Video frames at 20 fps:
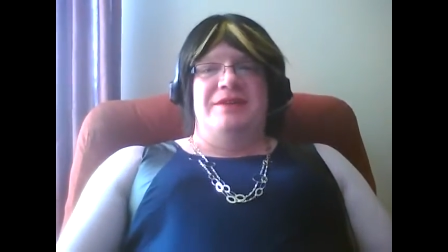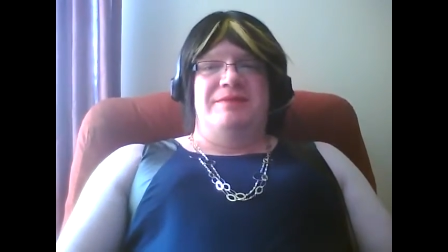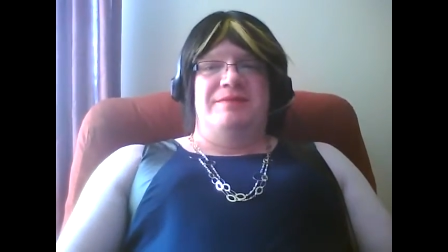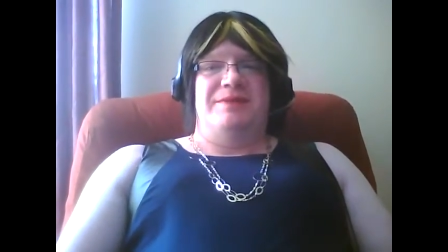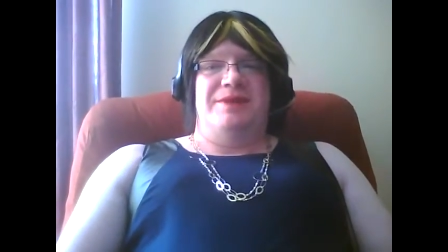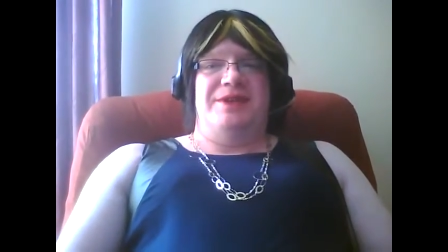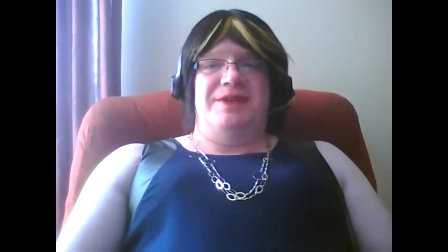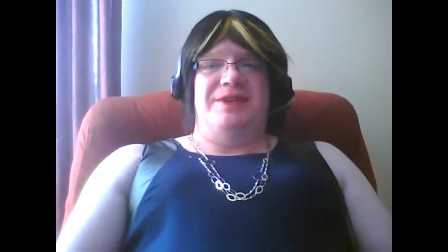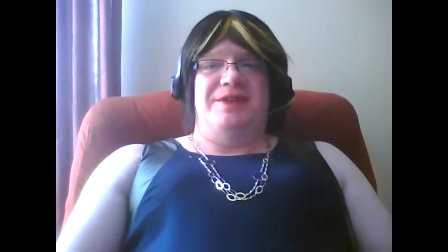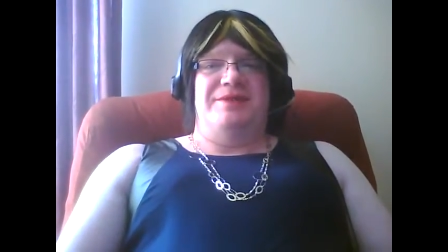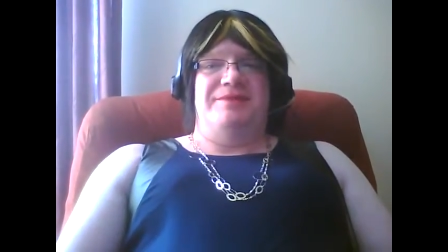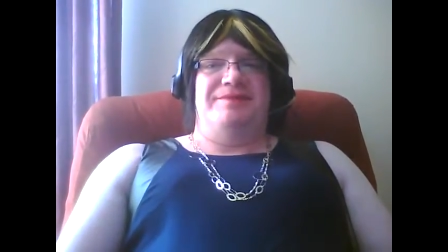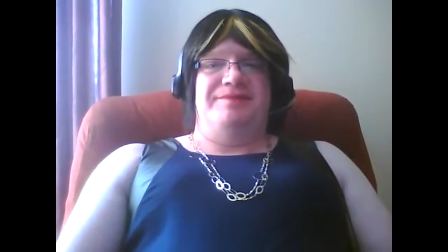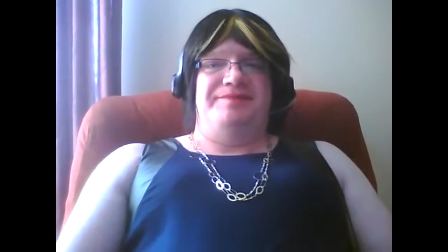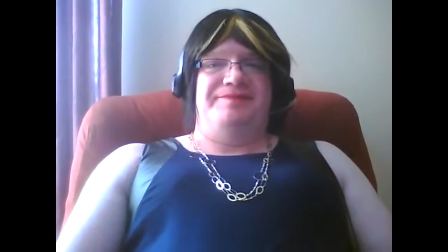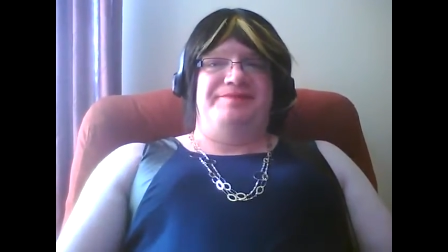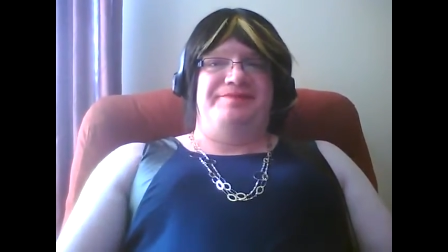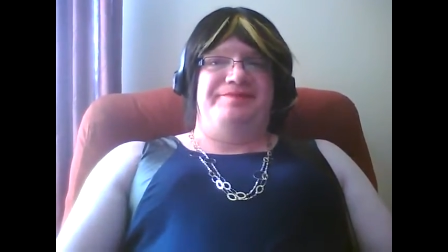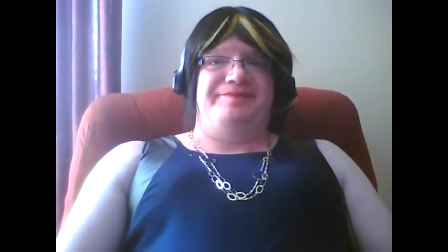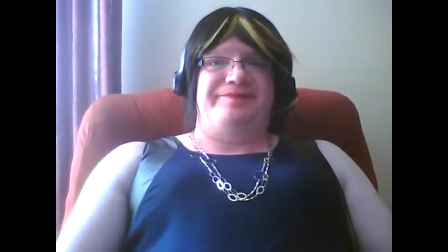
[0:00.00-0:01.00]
But, uh,
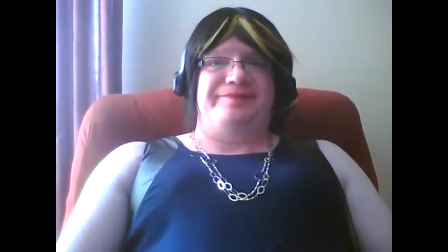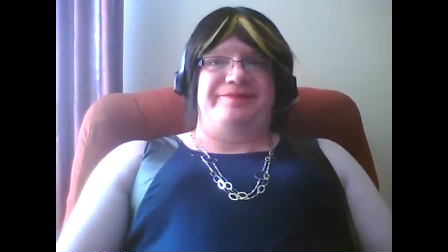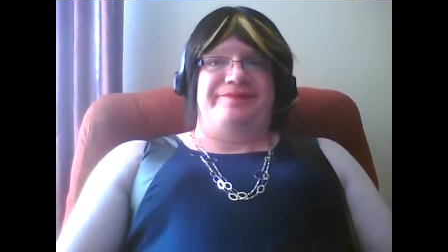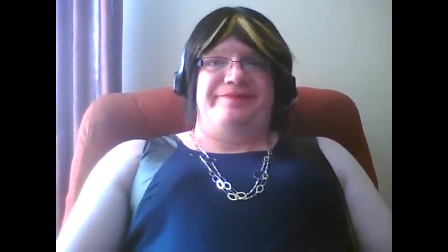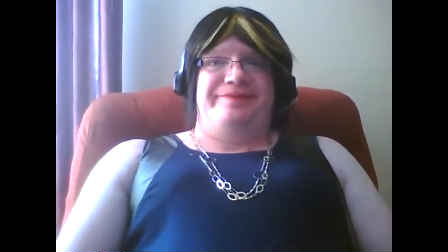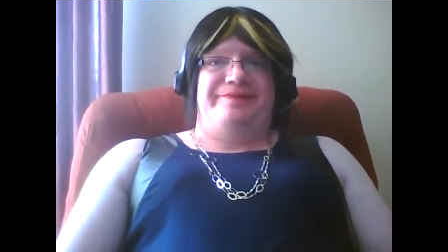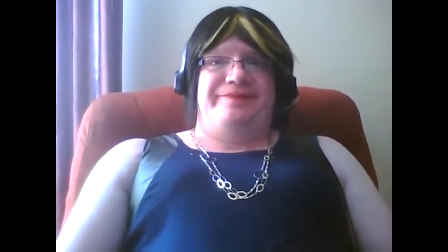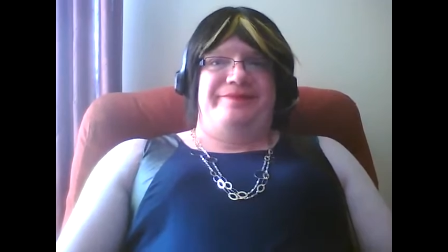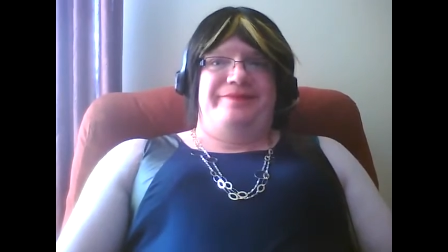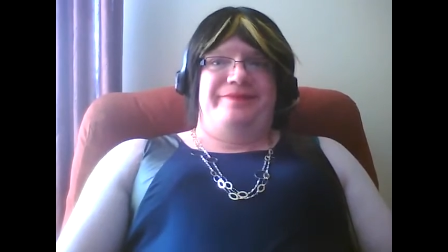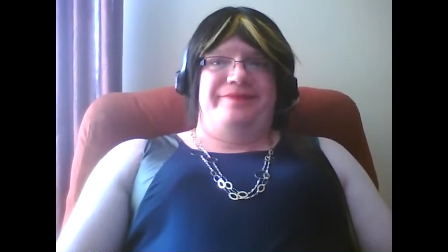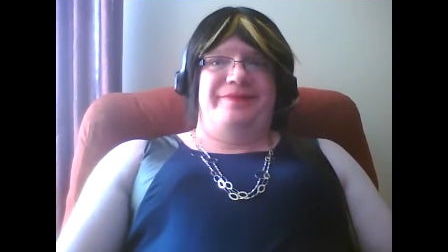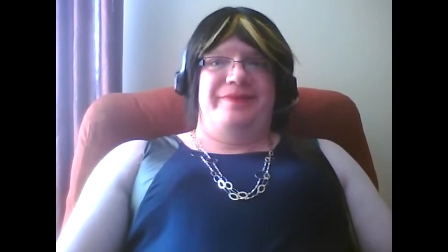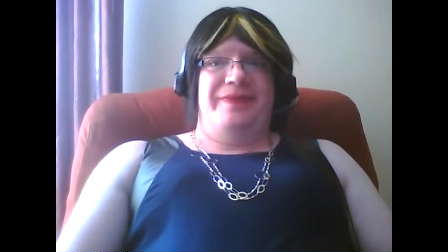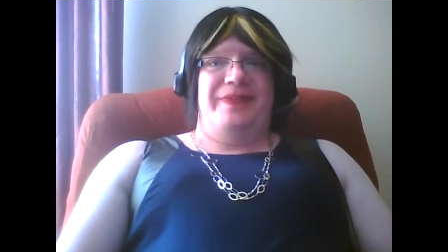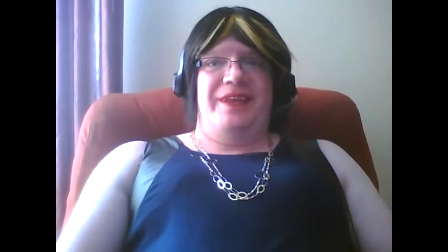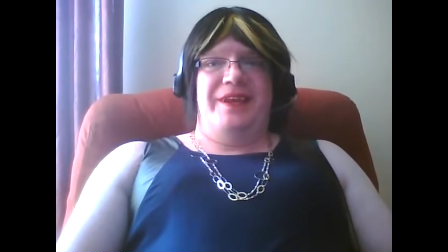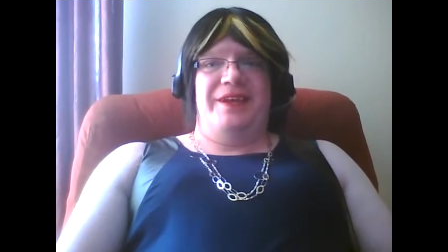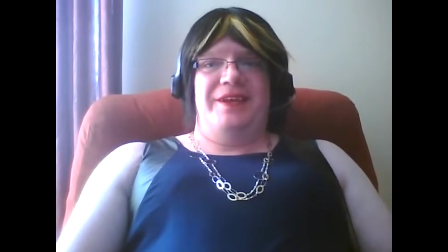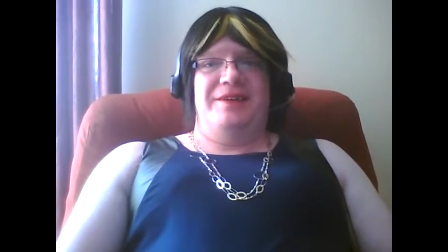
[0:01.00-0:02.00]

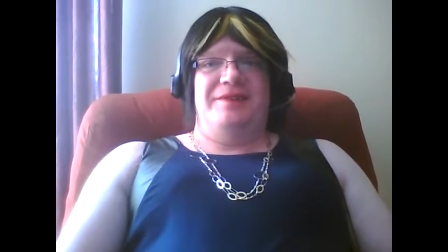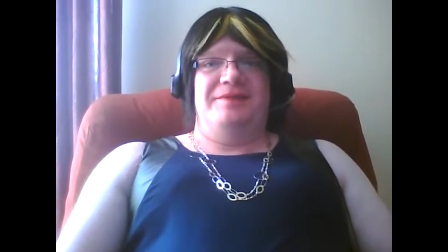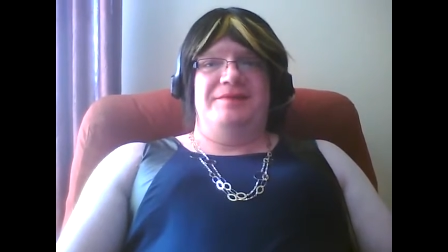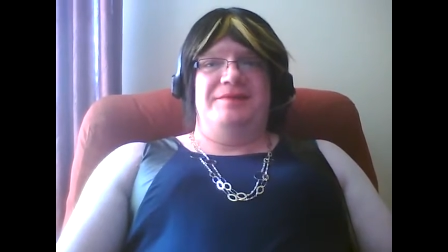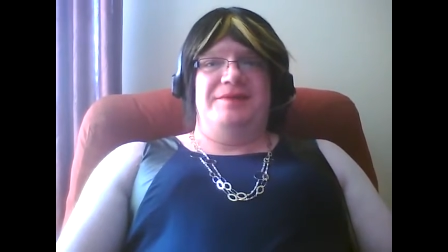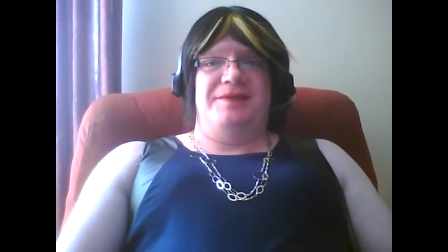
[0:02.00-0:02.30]
you know,